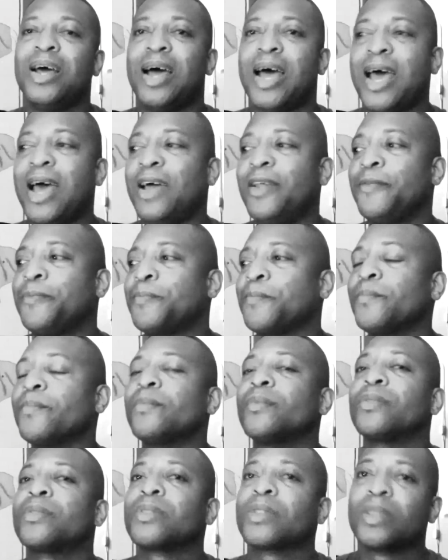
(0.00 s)
And
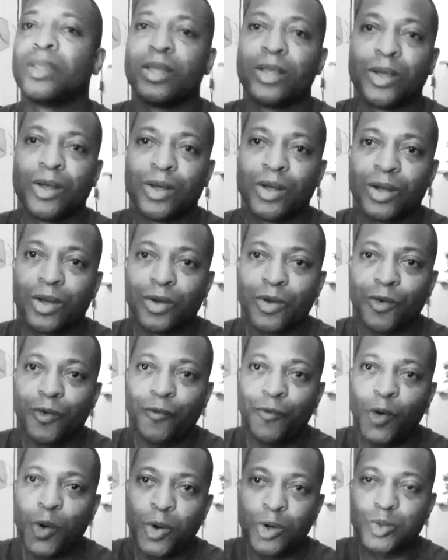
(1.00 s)

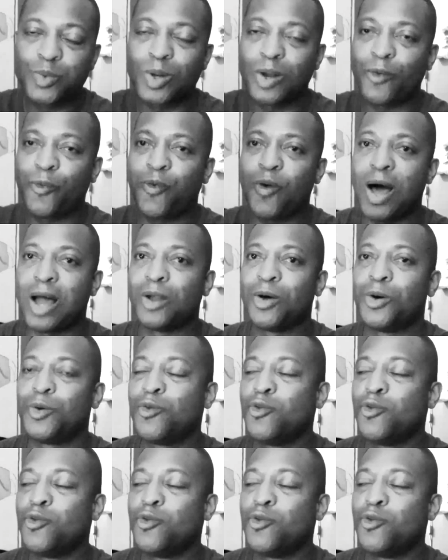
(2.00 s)
fools will follow